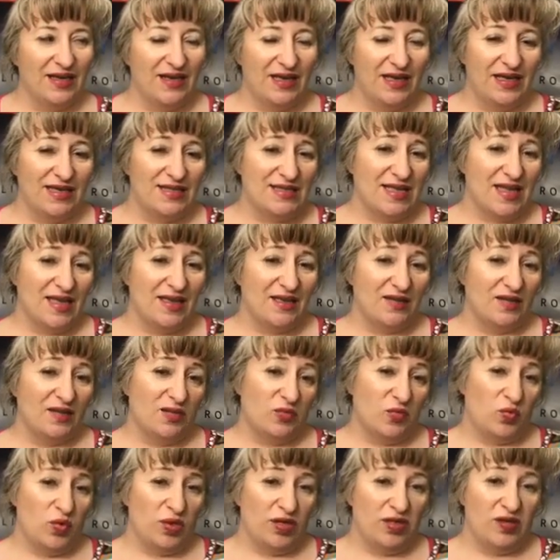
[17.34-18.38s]
is that
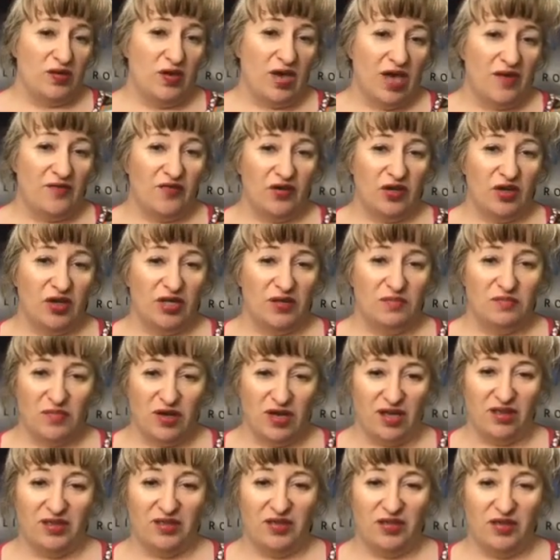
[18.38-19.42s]
when you have a good
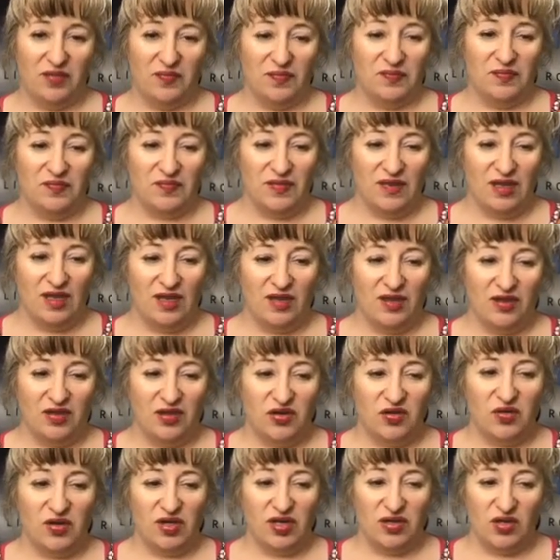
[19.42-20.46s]
month, you
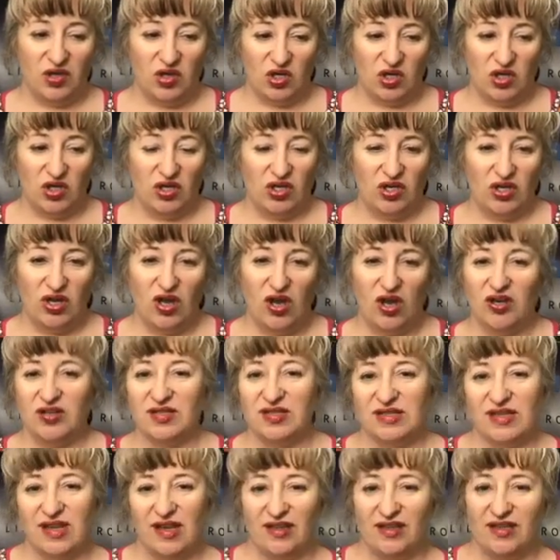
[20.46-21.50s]
can earn our
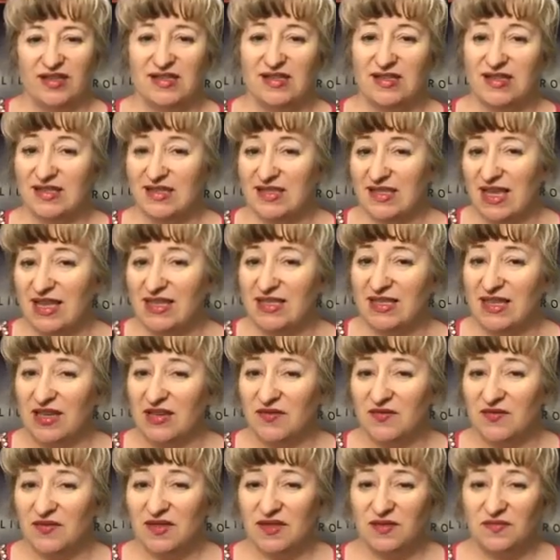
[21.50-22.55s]
stylist
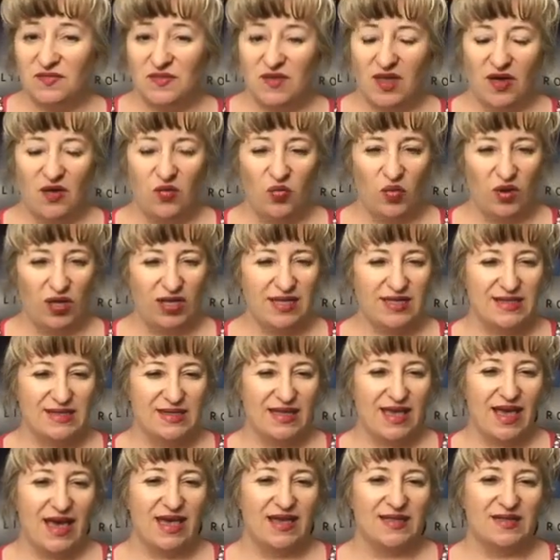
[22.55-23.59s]
incentives. What is
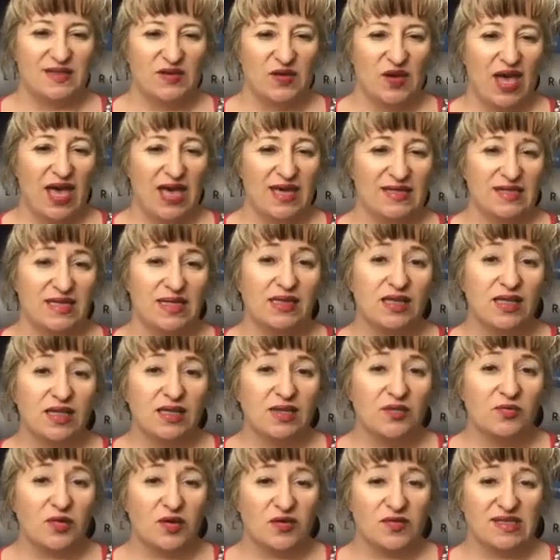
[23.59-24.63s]
that? So as a Lilla
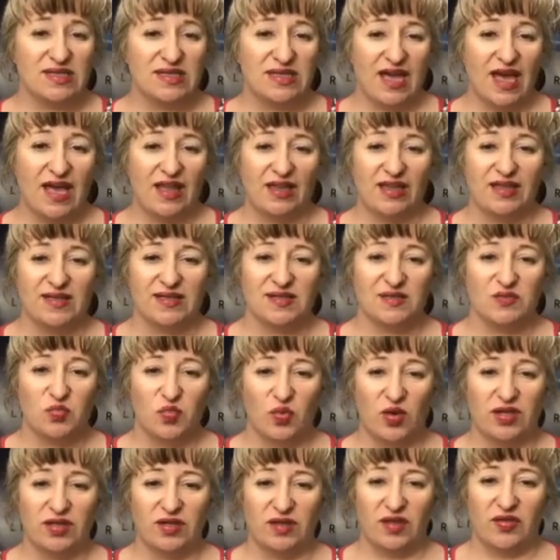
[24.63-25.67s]
Rose stylist,
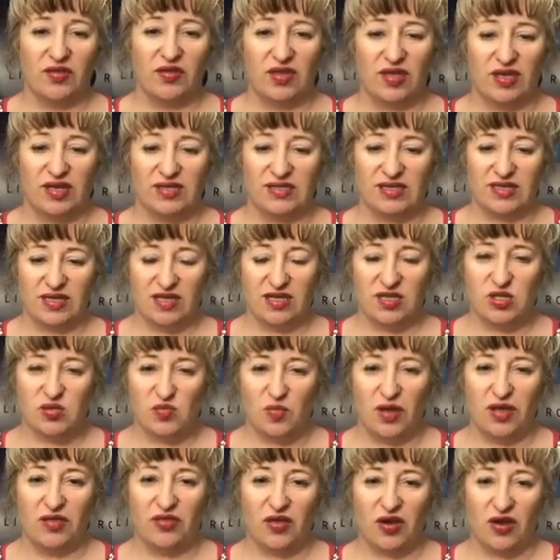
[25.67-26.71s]
one of the things each
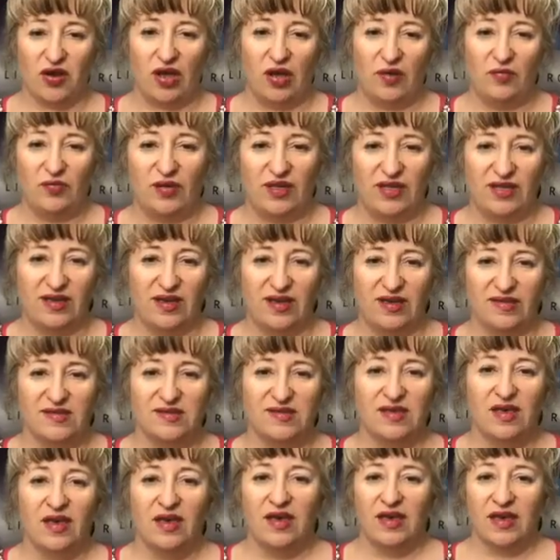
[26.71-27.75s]
month our company does
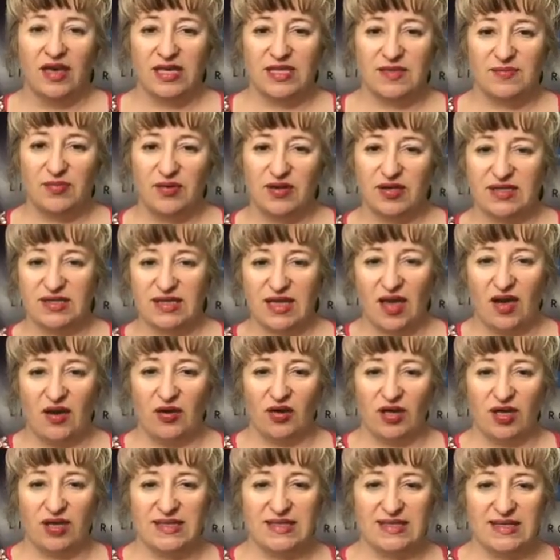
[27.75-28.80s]
is puts out
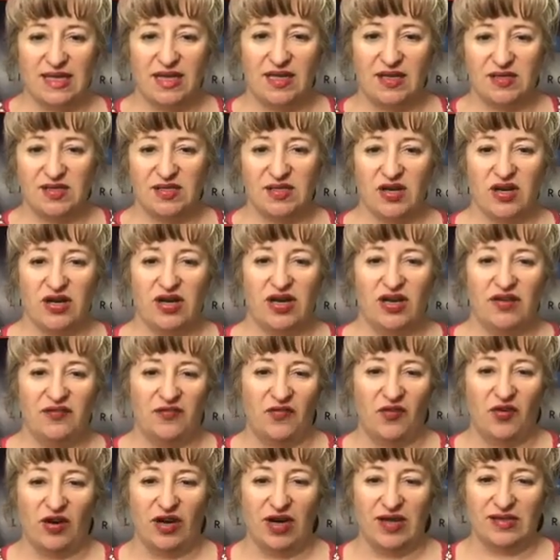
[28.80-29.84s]
a sales target
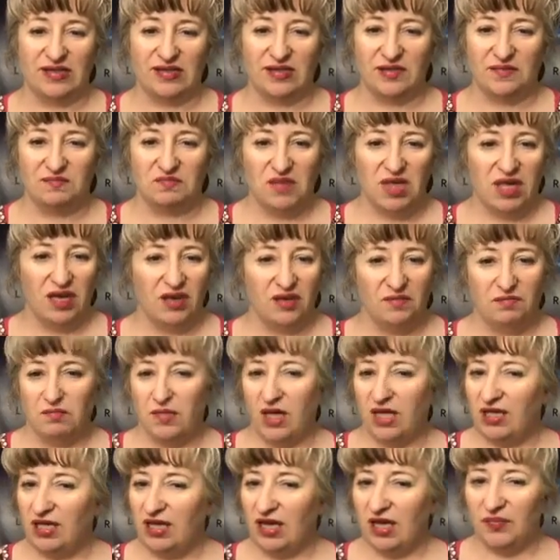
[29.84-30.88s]
for us.
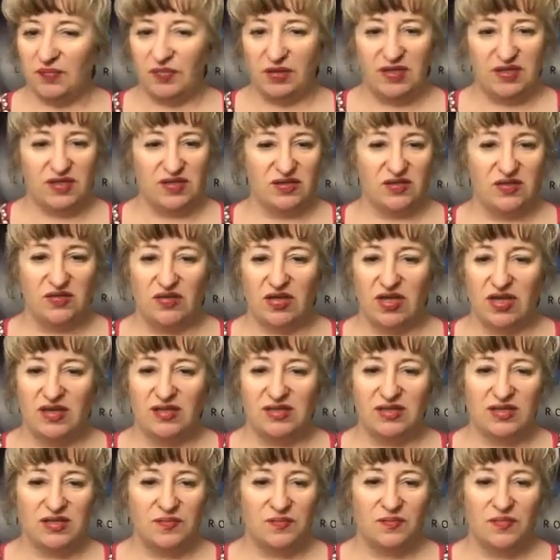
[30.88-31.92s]
Many companies do
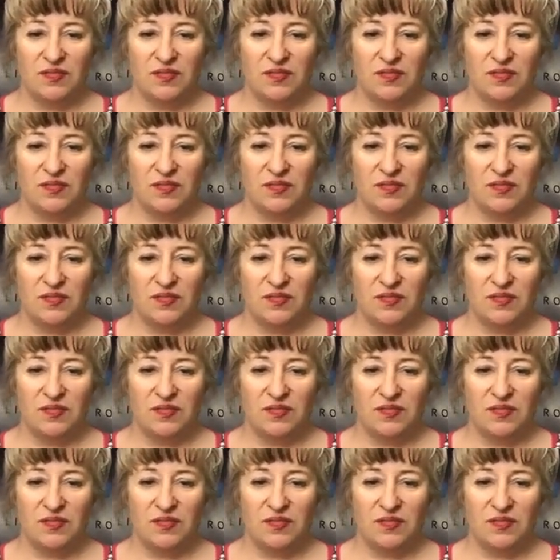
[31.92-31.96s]
this,